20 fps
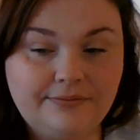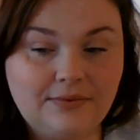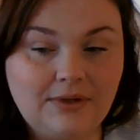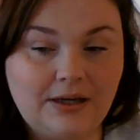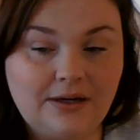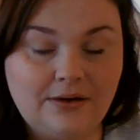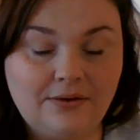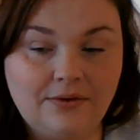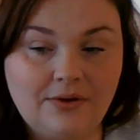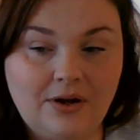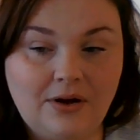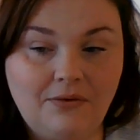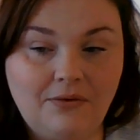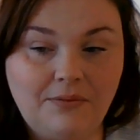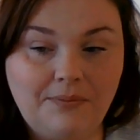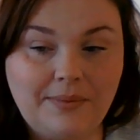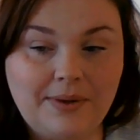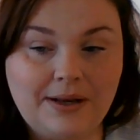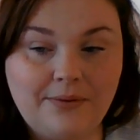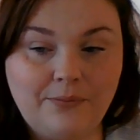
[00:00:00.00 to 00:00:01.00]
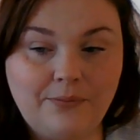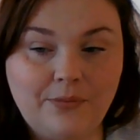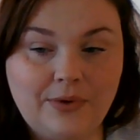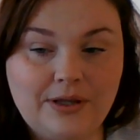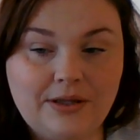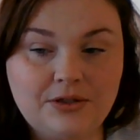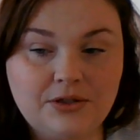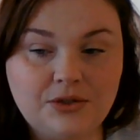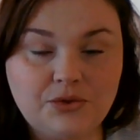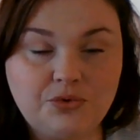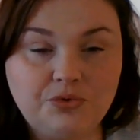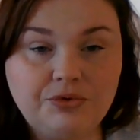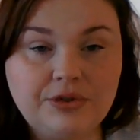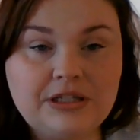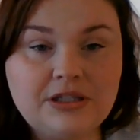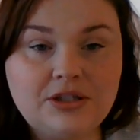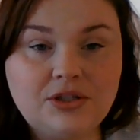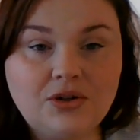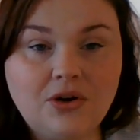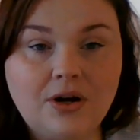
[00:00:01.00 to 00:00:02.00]
I don't know, but we just
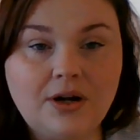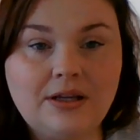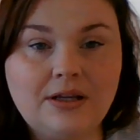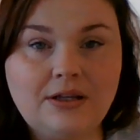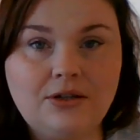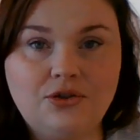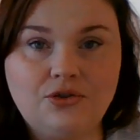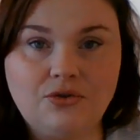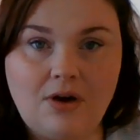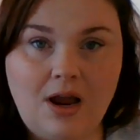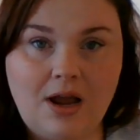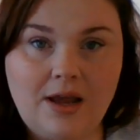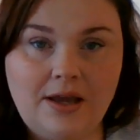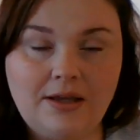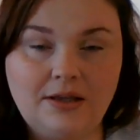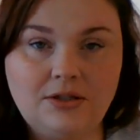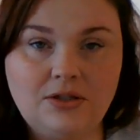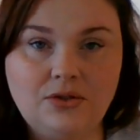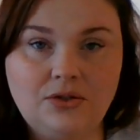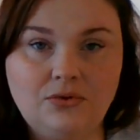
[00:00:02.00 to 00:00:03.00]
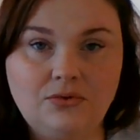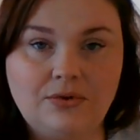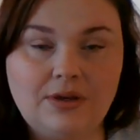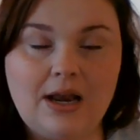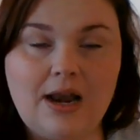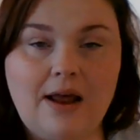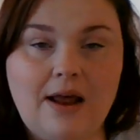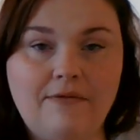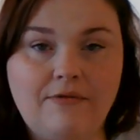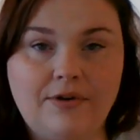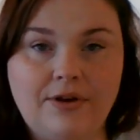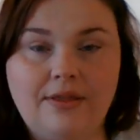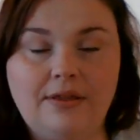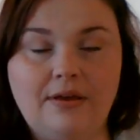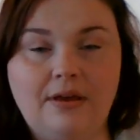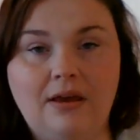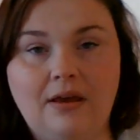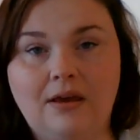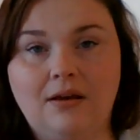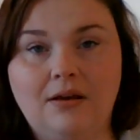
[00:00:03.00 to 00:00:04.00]
restarted trying to get
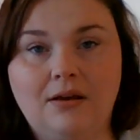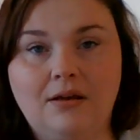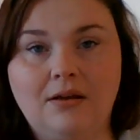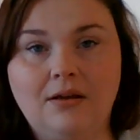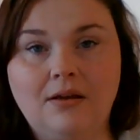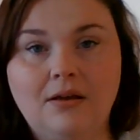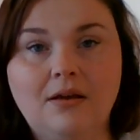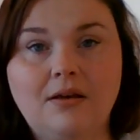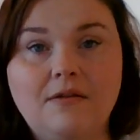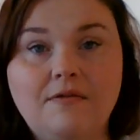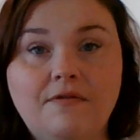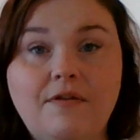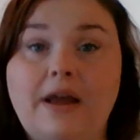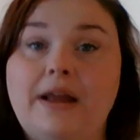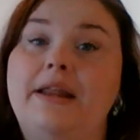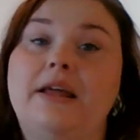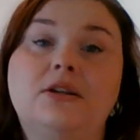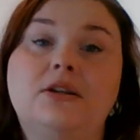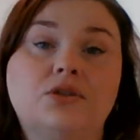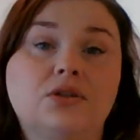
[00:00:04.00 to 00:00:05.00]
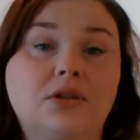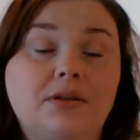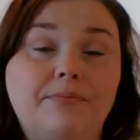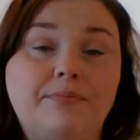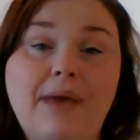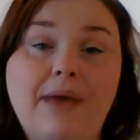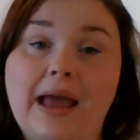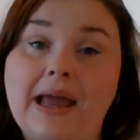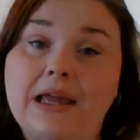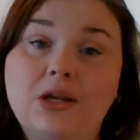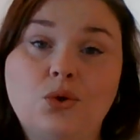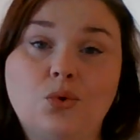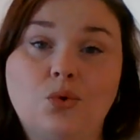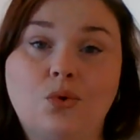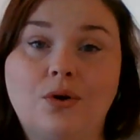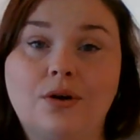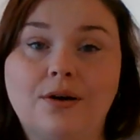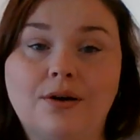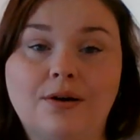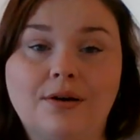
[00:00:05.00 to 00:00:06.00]
everything financially back in
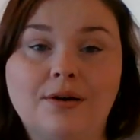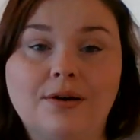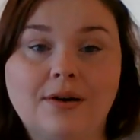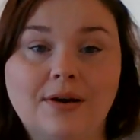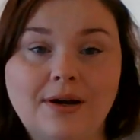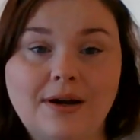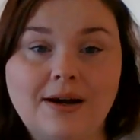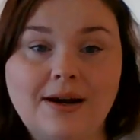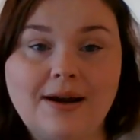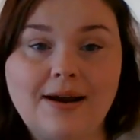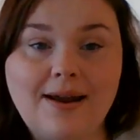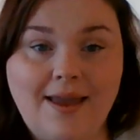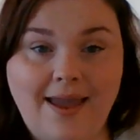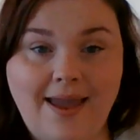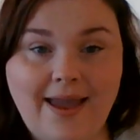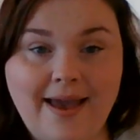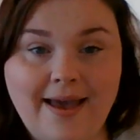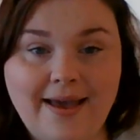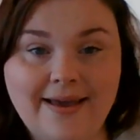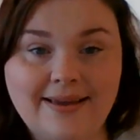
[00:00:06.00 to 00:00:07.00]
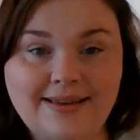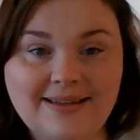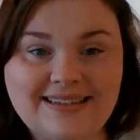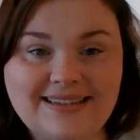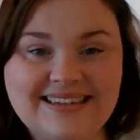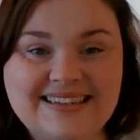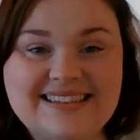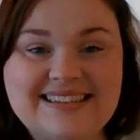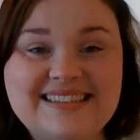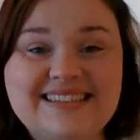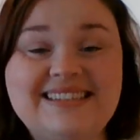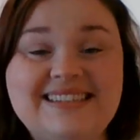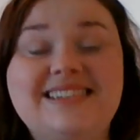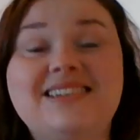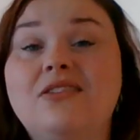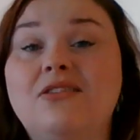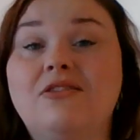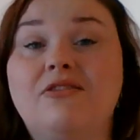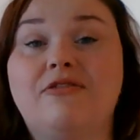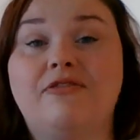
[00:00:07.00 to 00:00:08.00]
order, and it
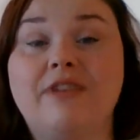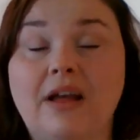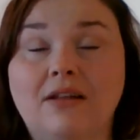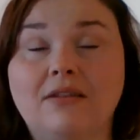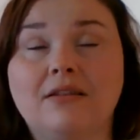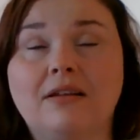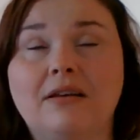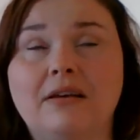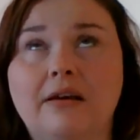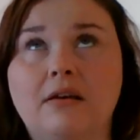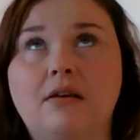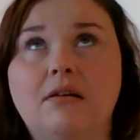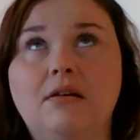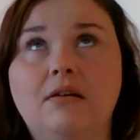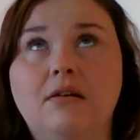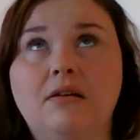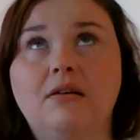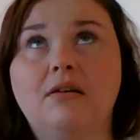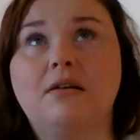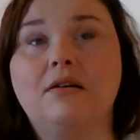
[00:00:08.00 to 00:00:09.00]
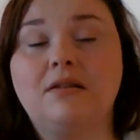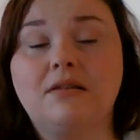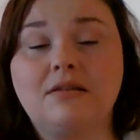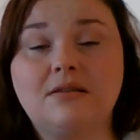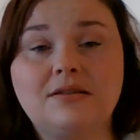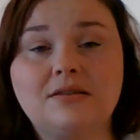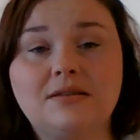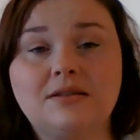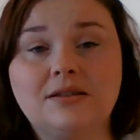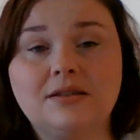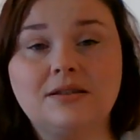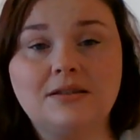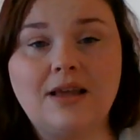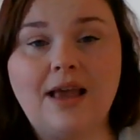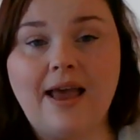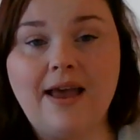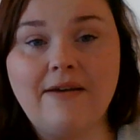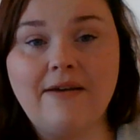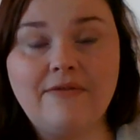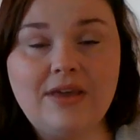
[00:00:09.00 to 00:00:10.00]
still felt like, oh, just this
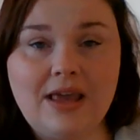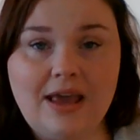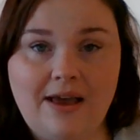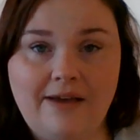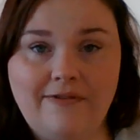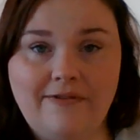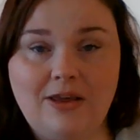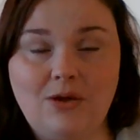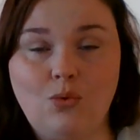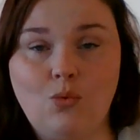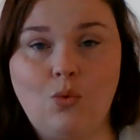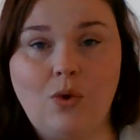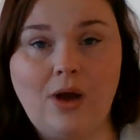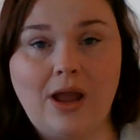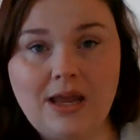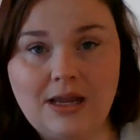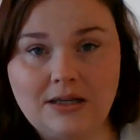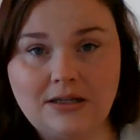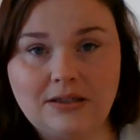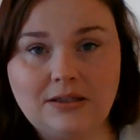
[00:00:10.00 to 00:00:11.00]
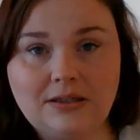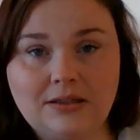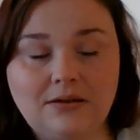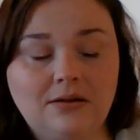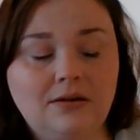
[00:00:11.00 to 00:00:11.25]
heavy, heavy weight.